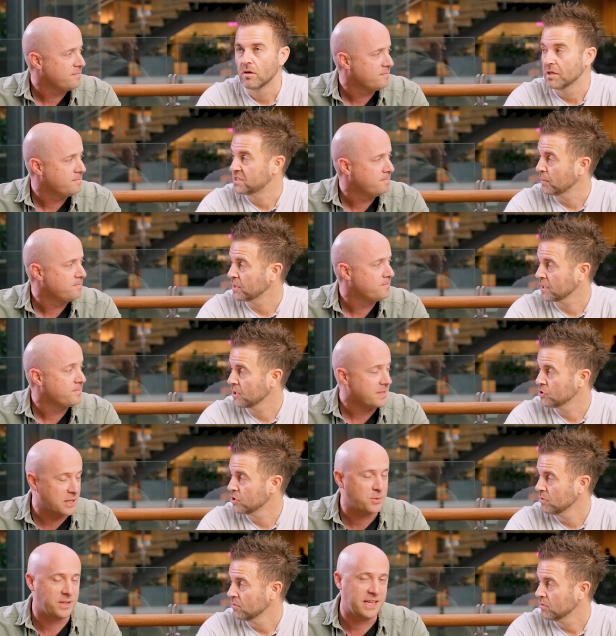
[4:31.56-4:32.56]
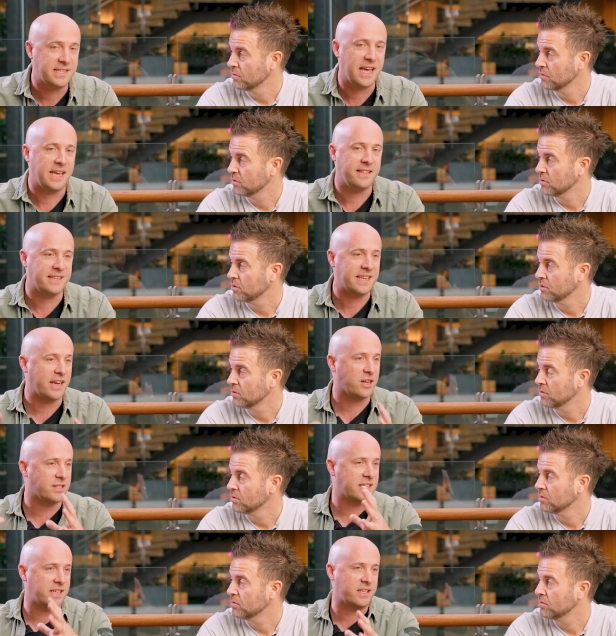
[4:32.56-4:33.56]
Speaker 1: Is that what they're going to do? That's what they're saying. They're saying
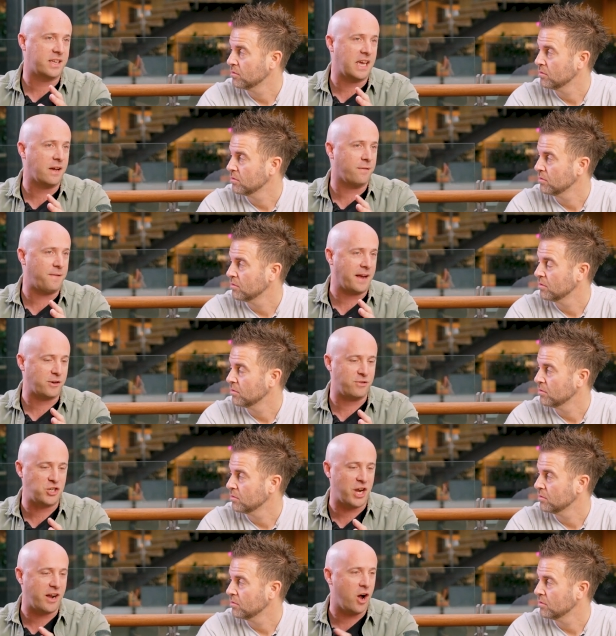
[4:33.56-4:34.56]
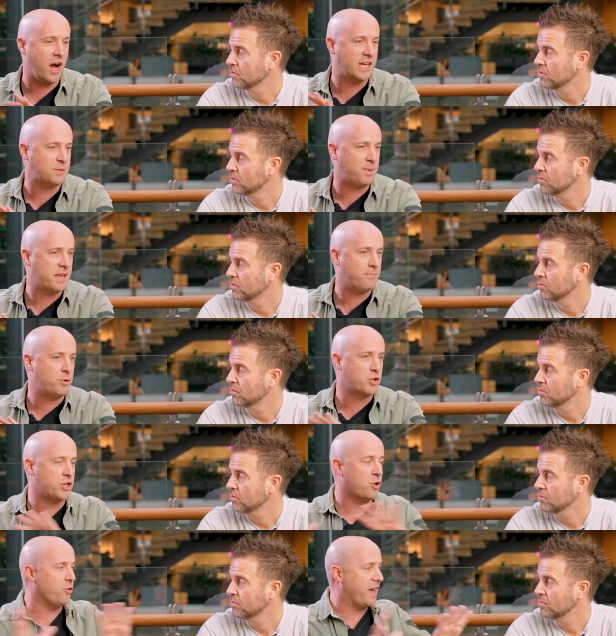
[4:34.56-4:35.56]
because Gigafactory Shanghai has been
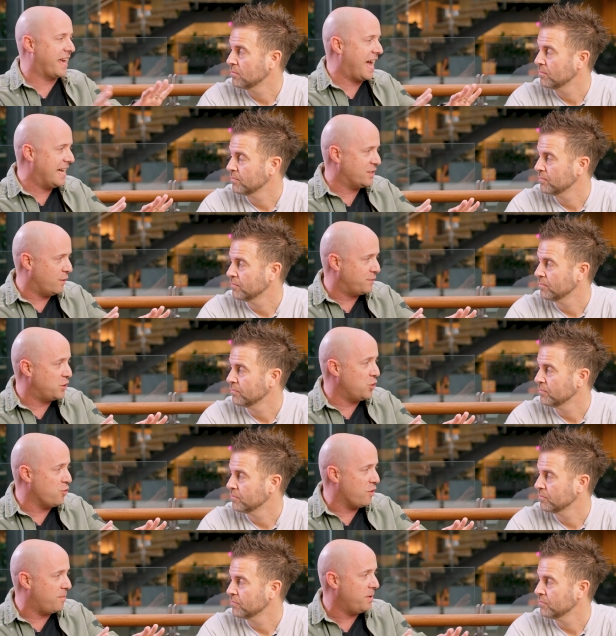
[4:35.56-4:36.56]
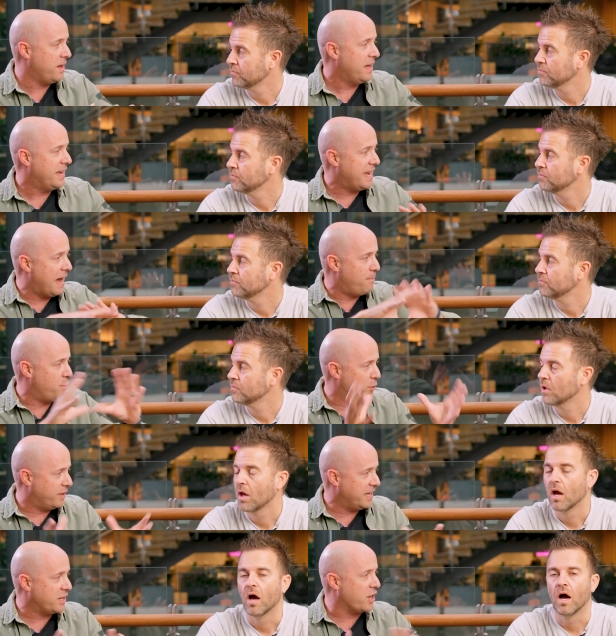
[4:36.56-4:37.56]
pushing all their cars off to Europe now
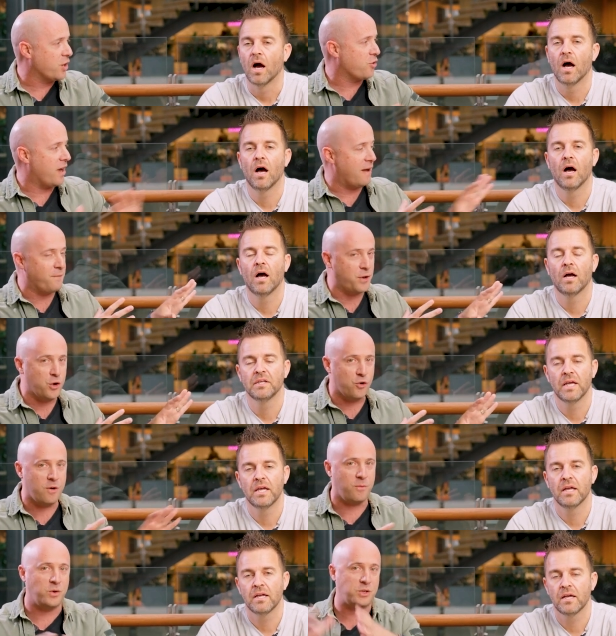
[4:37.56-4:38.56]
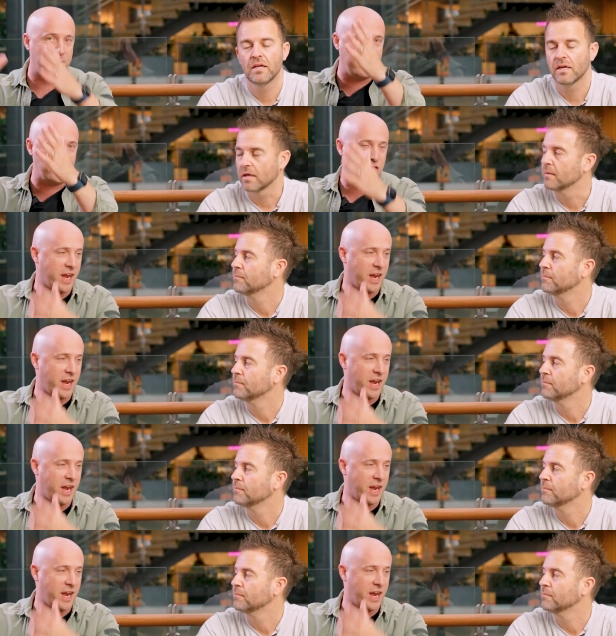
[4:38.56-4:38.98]
Berlin can ah, create for Europe, yeah, yeah, which means